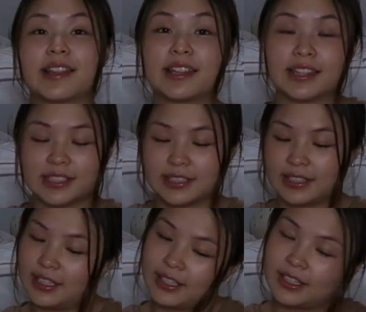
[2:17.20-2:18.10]
than this
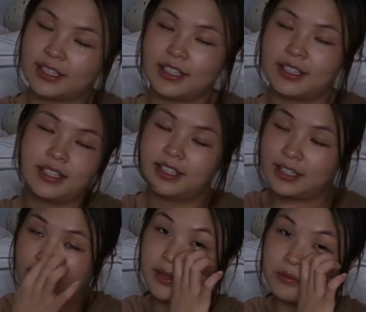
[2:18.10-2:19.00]
like
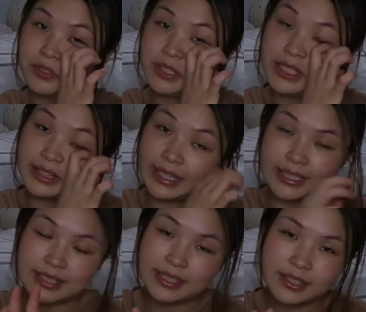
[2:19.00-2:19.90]
I'm really
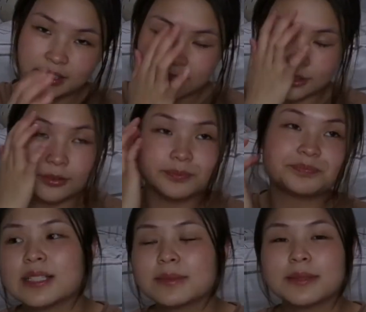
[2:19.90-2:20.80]
lazy so
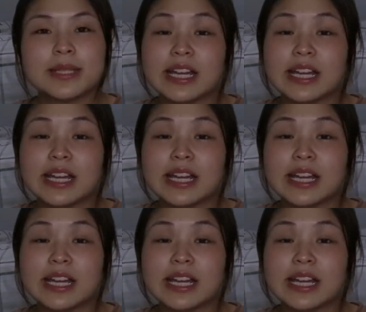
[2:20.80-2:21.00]
sometimes